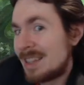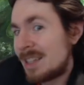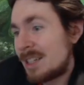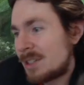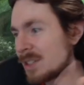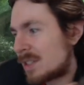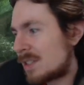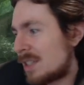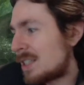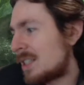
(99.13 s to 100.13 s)
There's
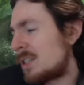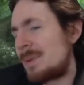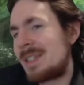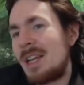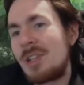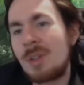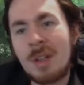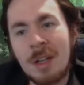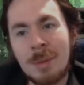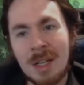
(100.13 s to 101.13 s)
uh, there's potential
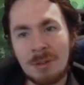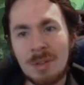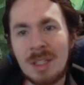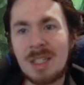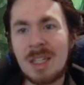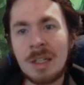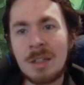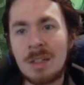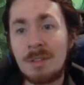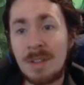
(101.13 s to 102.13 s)
there, but I don't really see
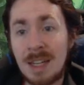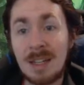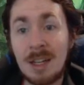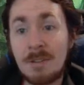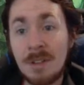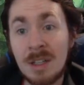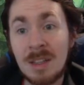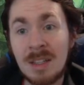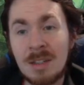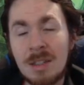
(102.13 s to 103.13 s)
it. If it had life link,
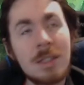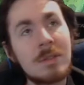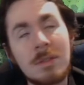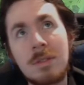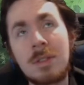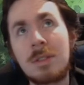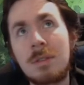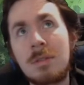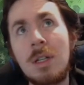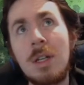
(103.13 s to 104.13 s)
then no. Uh, because
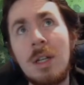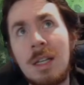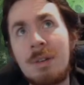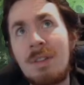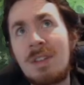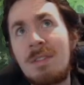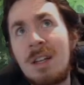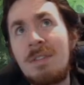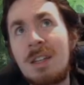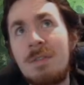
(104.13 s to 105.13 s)
it would have to have
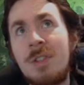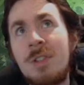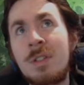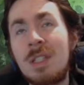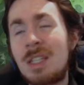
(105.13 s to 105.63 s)
life link and vigilance.